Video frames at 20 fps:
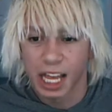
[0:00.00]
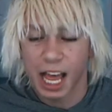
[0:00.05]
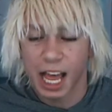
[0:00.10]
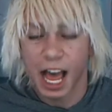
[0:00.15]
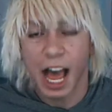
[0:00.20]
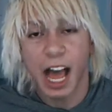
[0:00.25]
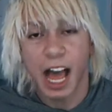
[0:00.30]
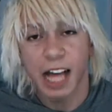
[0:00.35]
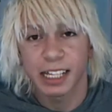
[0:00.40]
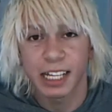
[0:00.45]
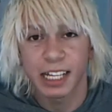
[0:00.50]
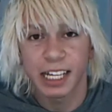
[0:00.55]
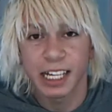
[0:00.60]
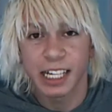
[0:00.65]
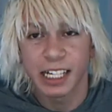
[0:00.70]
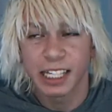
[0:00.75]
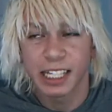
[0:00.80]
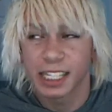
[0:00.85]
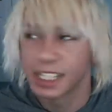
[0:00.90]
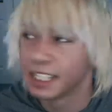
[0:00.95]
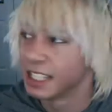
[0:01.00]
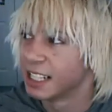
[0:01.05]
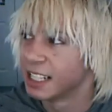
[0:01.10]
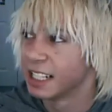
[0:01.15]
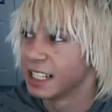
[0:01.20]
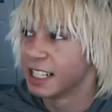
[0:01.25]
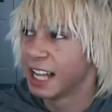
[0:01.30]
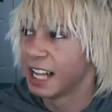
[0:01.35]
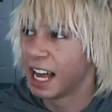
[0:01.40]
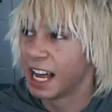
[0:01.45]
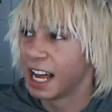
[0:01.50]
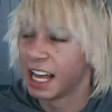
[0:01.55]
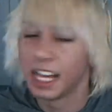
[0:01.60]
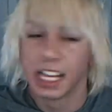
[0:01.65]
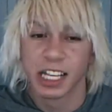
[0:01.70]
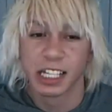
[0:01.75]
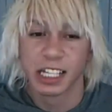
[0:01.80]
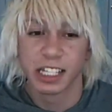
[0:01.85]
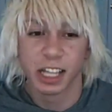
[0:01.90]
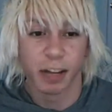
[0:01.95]
I think that
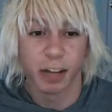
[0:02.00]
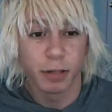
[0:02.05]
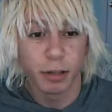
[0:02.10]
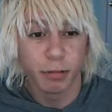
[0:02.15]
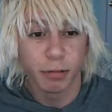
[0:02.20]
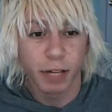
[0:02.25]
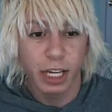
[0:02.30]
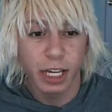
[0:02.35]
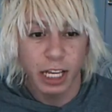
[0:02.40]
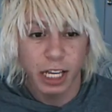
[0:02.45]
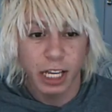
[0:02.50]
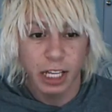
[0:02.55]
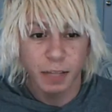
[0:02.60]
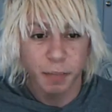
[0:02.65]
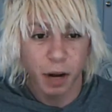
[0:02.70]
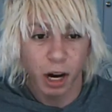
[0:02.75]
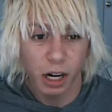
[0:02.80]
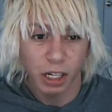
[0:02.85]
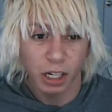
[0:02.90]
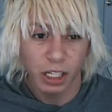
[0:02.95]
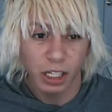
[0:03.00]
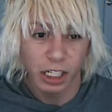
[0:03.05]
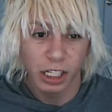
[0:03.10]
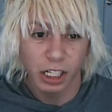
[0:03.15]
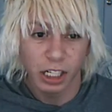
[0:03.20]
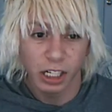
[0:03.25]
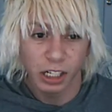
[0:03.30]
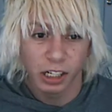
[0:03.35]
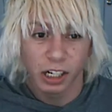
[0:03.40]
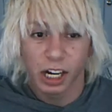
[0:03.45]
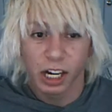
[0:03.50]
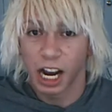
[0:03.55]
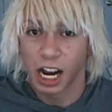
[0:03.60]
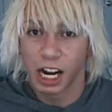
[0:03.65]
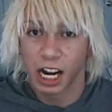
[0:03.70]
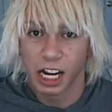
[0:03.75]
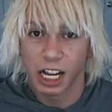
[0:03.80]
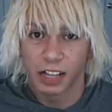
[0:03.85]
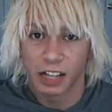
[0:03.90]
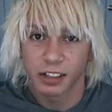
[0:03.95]
some two kids parked here
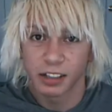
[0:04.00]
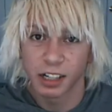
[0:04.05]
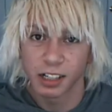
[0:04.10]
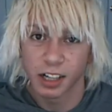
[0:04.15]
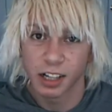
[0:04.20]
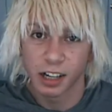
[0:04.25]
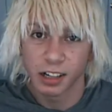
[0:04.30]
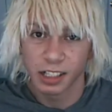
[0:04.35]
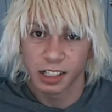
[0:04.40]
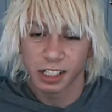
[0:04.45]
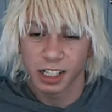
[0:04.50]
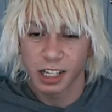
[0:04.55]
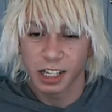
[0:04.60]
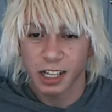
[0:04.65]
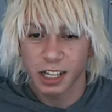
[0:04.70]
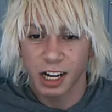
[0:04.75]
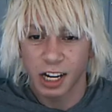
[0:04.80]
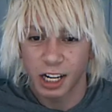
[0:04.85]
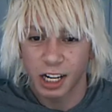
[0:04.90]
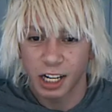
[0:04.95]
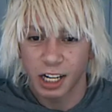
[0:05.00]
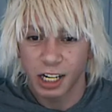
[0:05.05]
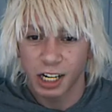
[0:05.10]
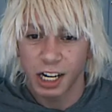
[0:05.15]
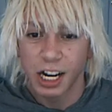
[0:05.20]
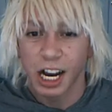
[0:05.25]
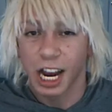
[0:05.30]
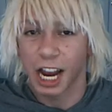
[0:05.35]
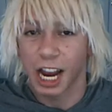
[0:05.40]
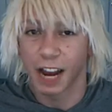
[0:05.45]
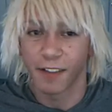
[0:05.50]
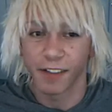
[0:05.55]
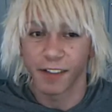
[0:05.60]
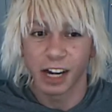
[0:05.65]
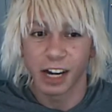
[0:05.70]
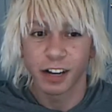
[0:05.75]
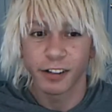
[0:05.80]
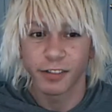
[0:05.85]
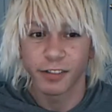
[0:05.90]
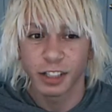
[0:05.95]
and let their dogs in this car and ran
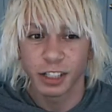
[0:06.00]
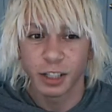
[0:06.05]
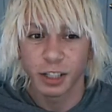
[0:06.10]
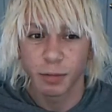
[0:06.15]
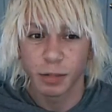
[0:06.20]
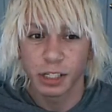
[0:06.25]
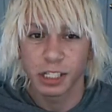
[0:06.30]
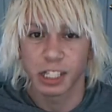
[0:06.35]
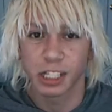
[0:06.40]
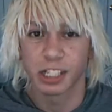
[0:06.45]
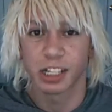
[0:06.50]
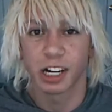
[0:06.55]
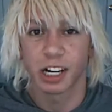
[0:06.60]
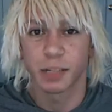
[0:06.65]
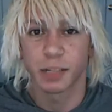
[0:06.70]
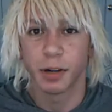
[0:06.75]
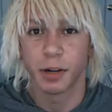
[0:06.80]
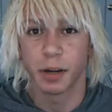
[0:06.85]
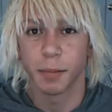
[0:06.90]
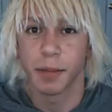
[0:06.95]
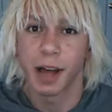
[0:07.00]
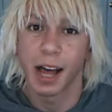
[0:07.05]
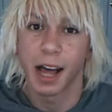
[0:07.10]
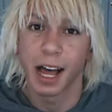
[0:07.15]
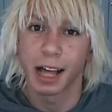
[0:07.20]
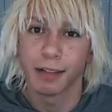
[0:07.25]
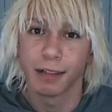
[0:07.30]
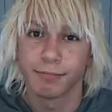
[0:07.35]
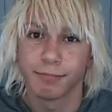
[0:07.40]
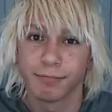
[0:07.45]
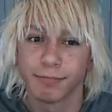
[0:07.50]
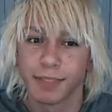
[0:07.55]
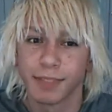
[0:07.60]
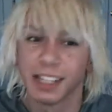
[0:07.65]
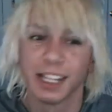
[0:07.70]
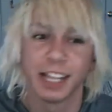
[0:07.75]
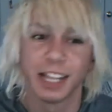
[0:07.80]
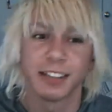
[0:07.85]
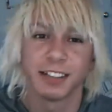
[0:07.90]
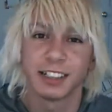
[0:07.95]
off to the woods and started smoking pot.
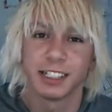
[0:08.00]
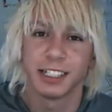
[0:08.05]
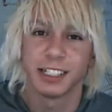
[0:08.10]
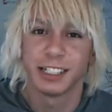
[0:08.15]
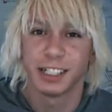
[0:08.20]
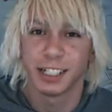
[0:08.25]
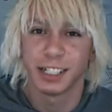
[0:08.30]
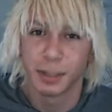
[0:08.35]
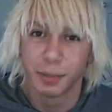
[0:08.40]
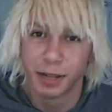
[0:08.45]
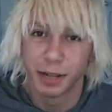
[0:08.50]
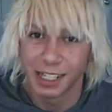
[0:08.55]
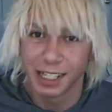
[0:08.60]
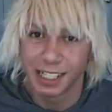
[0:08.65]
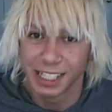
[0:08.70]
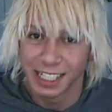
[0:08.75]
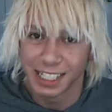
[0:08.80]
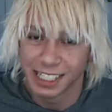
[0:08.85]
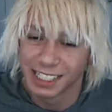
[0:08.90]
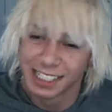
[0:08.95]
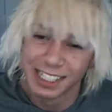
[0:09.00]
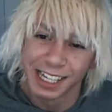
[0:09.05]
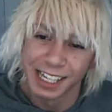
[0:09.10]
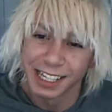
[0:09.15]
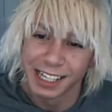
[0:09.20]
That's what she told the police.